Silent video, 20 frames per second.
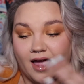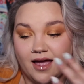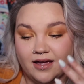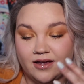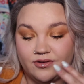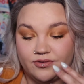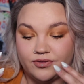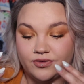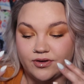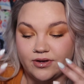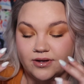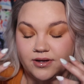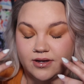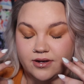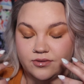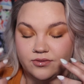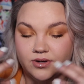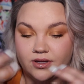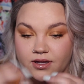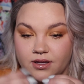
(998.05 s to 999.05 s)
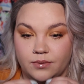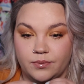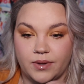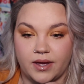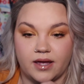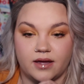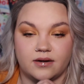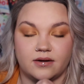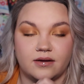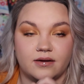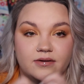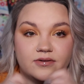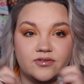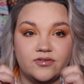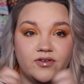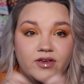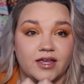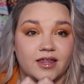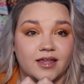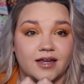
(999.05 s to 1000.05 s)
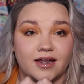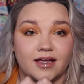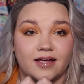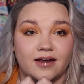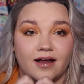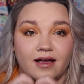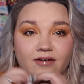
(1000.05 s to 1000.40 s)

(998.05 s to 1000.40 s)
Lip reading: I've really been feeling it.